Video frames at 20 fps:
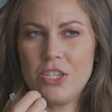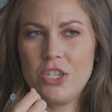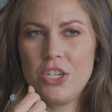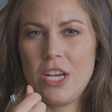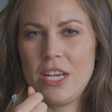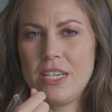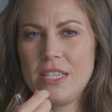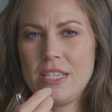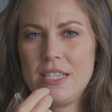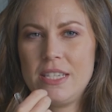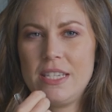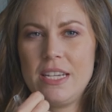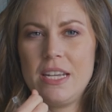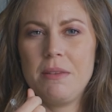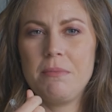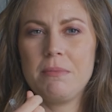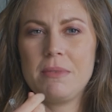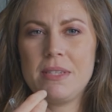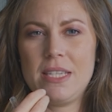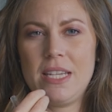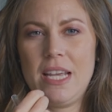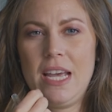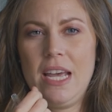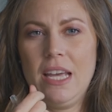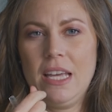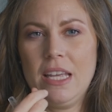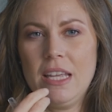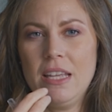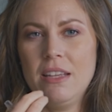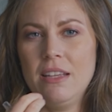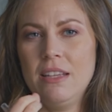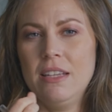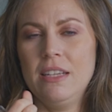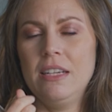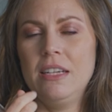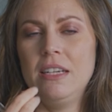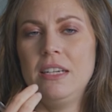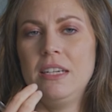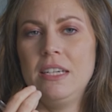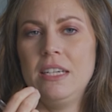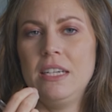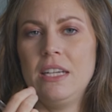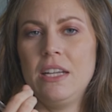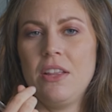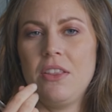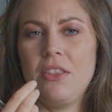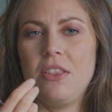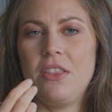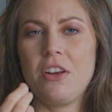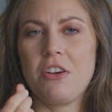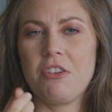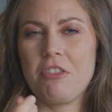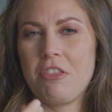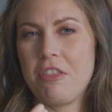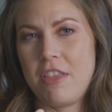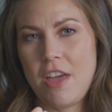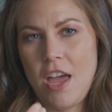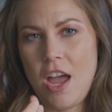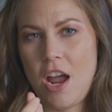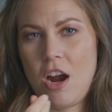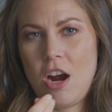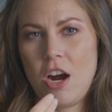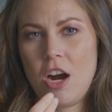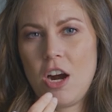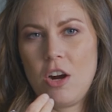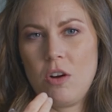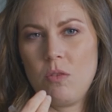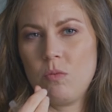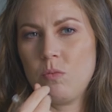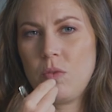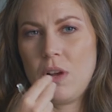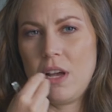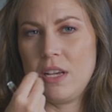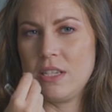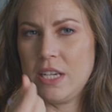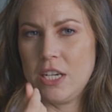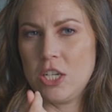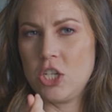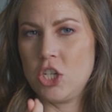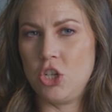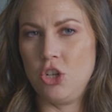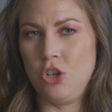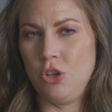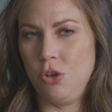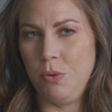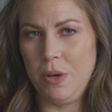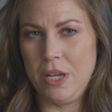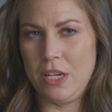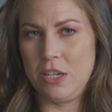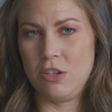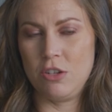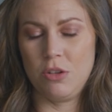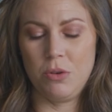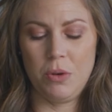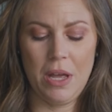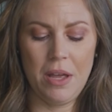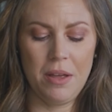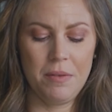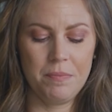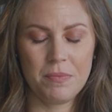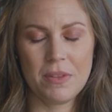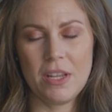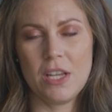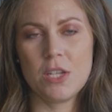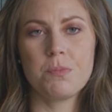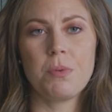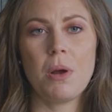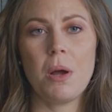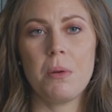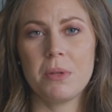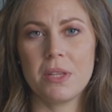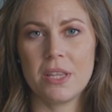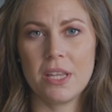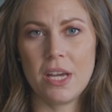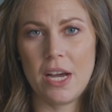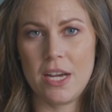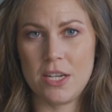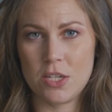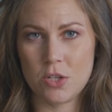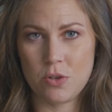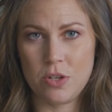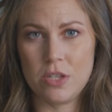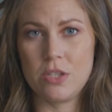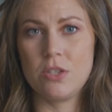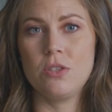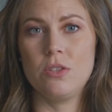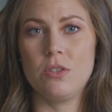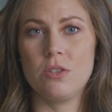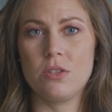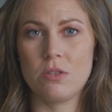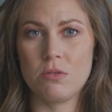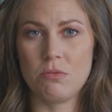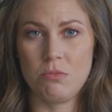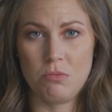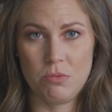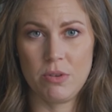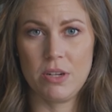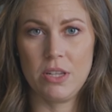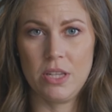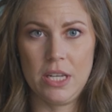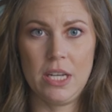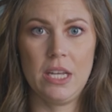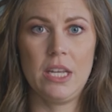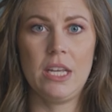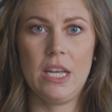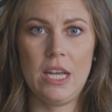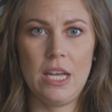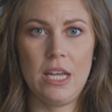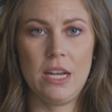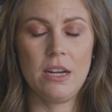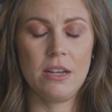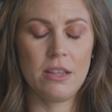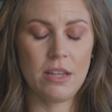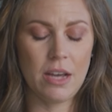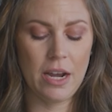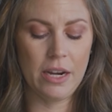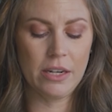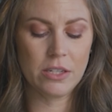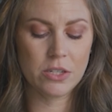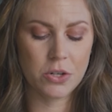just seems like they're there as I chew into it. It's probably the ice crystals really in the ice